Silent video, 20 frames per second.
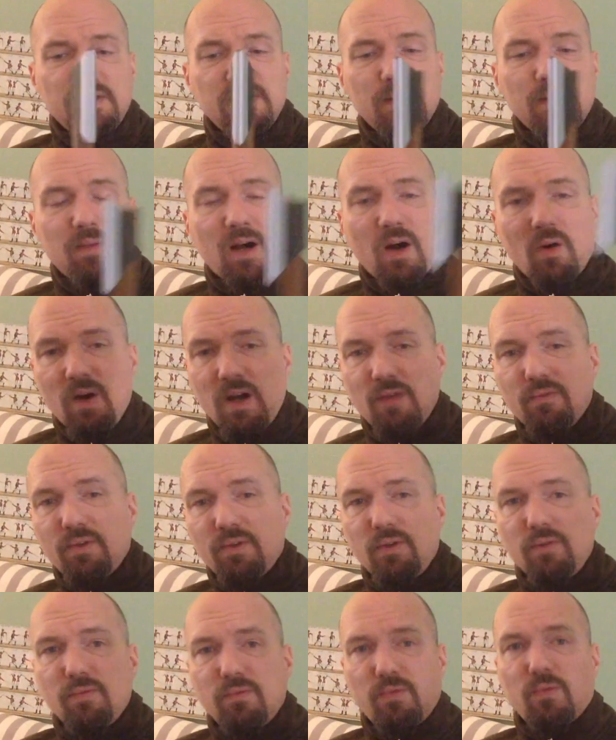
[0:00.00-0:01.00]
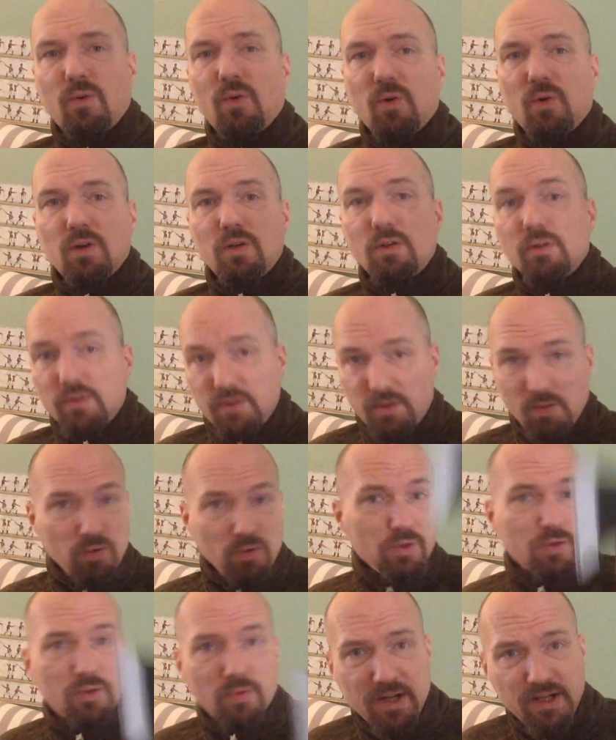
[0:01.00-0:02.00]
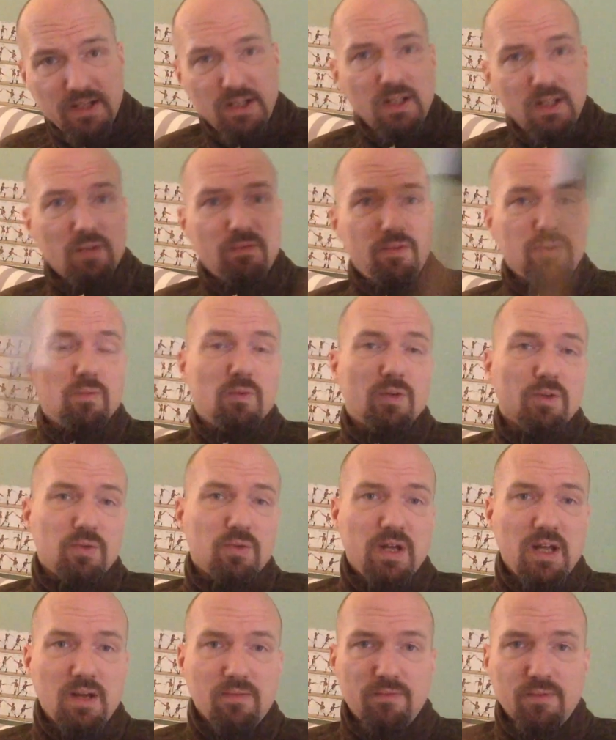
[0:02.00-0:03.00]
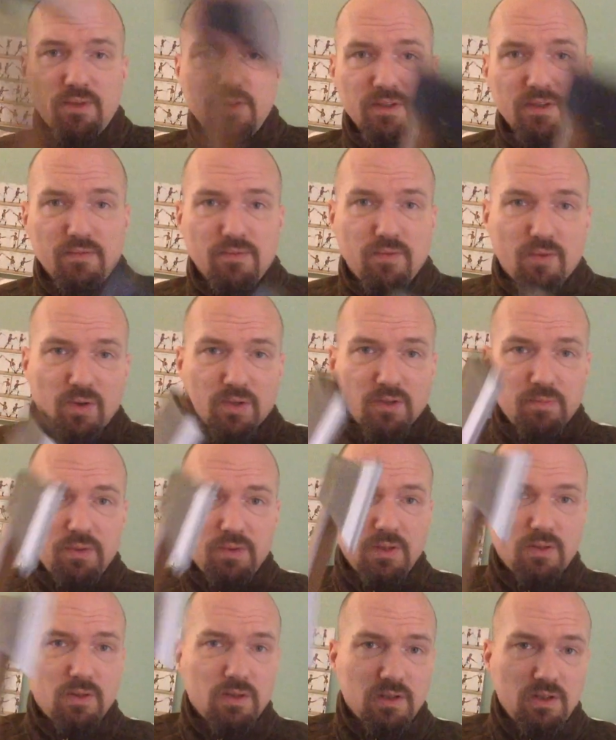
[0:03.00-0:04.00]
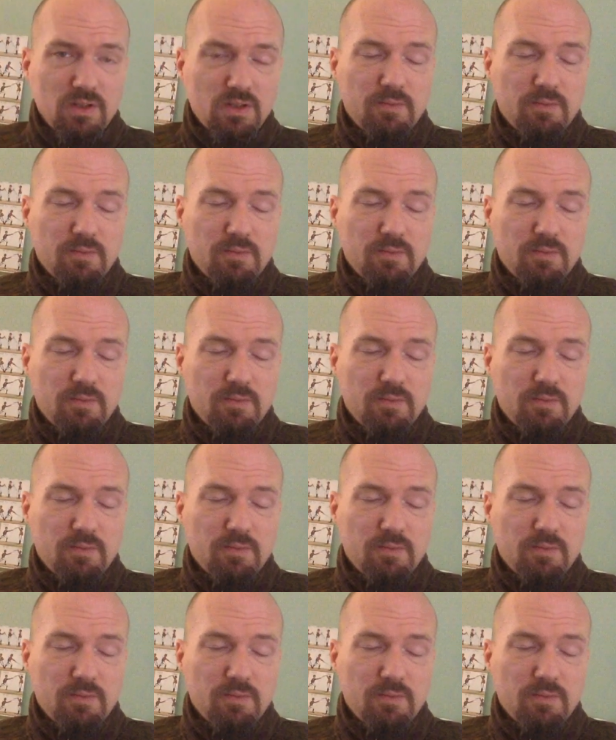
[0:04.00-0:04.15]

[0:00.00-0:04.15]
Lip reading: them, however, for solo training if you want to have an affordable